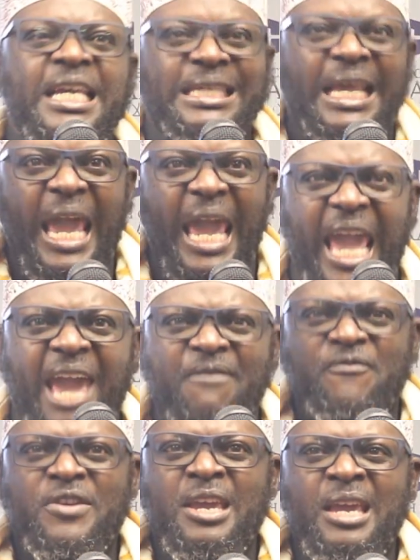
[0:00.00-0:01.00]
this
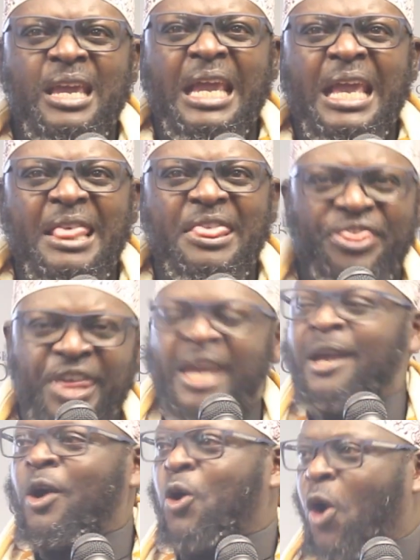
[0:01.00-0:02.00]
heavy
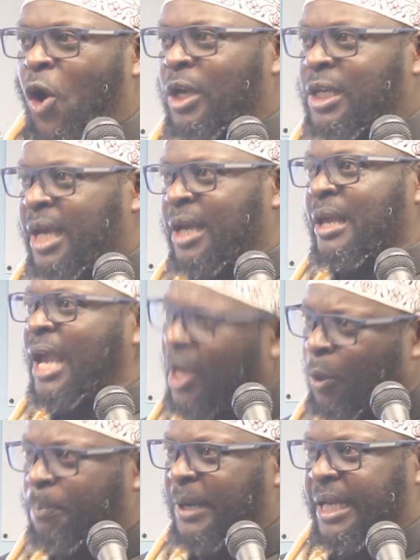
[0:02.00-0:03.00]
thing called
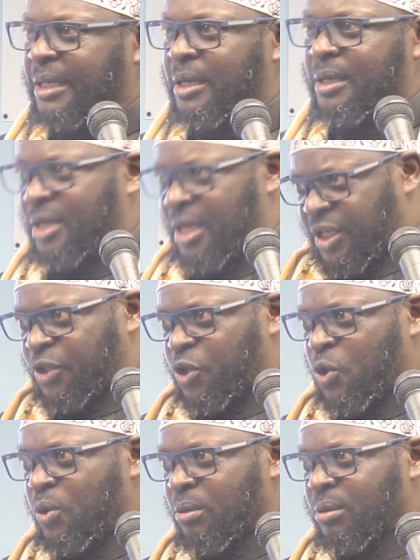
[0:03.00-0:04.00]
aeroplane. Is it
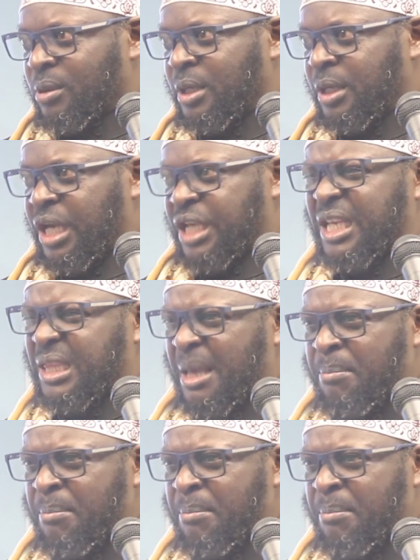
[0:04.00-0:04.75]
you? Is it